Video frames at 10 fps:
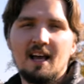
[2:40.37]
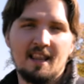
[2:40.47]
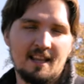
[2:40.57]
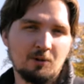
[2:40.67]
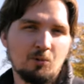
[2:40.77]

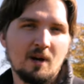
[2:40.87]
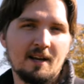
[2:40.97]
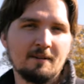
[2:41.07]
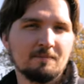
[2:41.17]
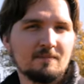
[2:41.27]
And that
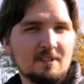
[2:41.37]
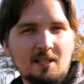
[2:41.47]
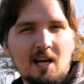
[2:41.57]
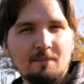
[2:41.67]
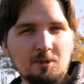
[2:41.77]
way the
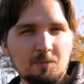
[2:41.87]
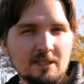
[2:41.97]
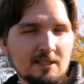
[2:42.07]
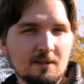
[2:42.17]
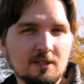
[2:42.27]
time is
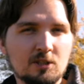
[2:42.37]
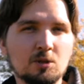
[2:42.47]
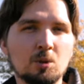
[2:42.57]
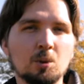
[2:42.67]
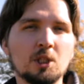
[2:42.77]
basically
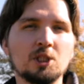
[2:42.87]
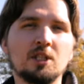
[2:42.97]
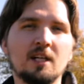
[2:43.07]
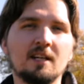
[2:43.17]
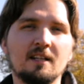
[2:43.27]

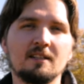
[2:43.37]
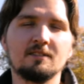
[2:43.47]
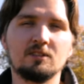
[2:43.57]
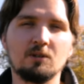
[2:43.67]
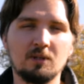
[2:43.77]
squished
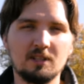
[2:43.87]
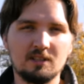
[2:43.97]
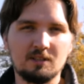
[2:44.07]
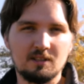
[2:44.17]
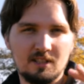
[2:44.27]
in, so
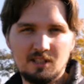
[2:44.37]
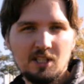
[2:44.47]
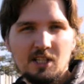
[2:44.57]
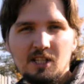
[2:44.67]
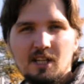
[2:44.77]
it's the
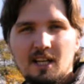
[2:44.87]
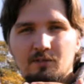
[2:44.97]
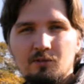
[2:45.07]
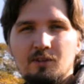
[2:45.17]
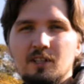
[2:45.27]
scene and
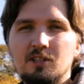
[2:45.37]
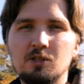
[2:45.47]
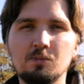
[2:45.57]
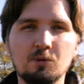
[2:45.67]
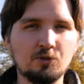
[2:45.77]
everything
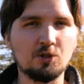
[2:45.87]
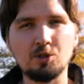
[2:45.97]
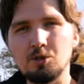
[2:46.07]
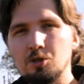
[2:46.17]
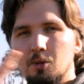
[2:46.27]
just moves
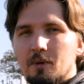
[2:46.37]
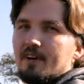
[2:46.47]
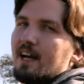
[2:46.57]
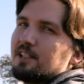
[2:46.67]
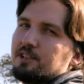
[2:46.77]
super
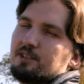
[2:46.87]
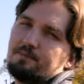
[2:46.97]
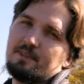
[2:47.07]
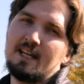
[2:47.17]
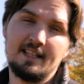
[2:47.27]
fast.
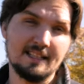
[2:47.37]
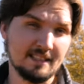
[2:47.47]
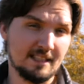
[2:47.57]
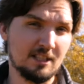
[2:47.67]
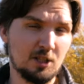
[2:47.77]
And
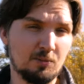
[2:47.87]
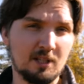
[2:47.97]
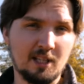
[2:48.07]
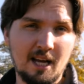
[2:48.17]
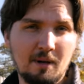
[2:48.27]
that's essentially
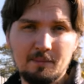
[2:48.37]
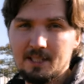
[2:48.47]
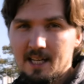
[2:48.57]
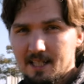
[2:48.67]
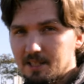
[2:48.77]
what a
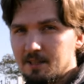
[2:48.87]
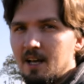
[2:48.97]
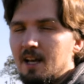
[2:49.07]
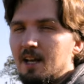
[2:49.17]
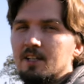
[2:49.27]
time-lapse is.
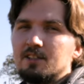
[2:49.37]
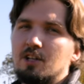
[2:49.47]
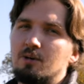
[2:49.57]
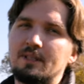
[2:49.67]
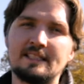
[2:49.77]

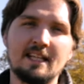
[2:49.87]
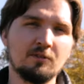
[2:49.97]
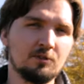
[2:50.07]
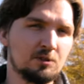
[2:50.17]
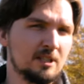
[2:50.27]
So instead
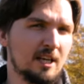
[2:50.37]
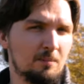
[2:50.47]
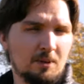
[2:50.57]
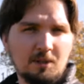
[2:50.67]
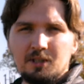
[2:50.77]
of using
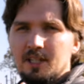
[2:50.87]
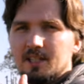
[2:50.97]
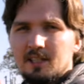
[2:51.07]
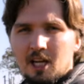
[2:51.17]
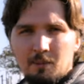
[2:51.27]
a
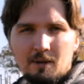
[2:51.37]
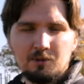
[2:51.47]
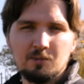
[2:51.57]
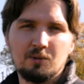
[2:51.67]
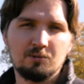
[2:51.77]
built-in
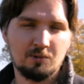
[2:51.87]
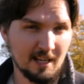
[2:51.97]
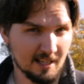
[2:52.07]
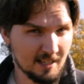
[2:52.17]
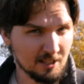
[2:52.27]
time-lapse mode,
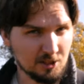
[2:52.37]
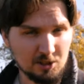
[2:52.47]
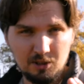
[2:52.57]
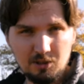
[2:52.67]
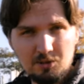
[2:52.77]
what I can
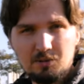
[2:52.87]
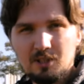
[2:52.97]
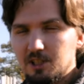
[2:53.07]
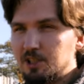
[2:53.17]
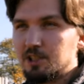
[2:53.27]
actually do
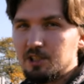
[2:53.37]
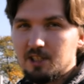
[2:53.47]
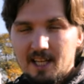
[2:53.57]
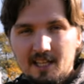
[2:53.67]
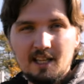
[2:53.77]
is just
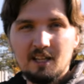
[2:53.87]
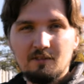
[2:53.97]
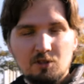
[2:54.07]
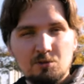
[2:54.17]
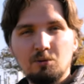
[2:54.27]
take
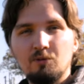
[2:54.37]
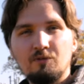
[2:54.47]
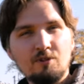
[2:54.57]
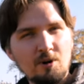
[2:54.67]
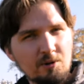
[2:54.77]
individual
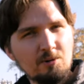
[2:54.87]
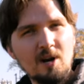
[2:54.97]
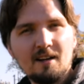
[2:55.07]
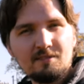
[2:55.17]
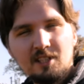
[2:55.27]

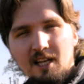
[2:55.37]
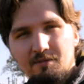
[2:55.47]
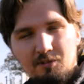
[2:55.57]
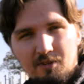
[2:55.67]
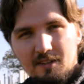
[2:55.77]
photographs
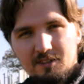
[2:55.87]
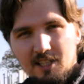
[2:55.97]
every 5